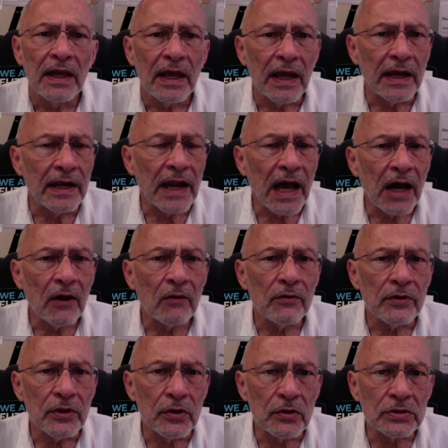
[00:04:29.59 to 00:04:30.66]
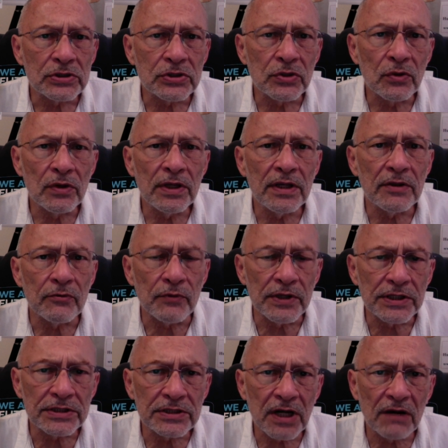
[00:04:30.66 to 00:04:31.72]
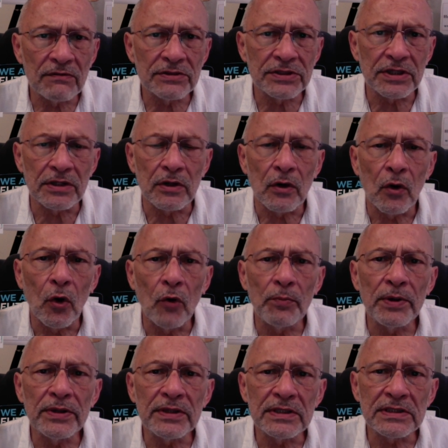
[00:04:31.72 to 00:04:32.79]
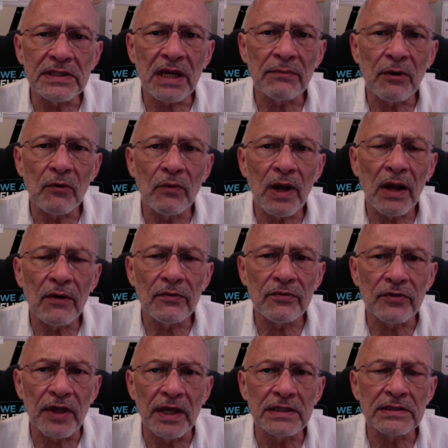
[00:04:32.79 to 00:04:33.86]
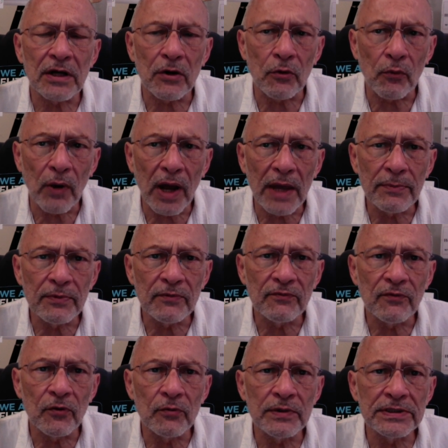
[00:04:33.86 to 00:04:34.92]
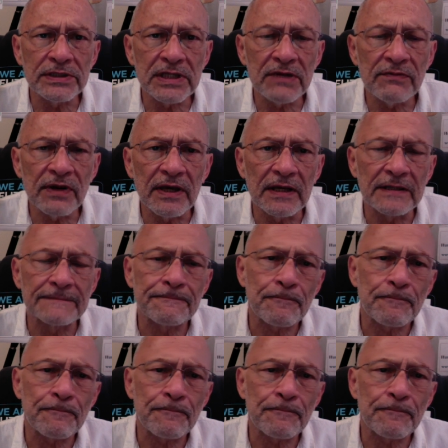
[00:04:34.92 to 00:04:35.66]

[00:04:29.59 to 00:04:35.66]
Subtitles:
and now yours truly rediscovers it, hoping this time around things are ripe for receiving it.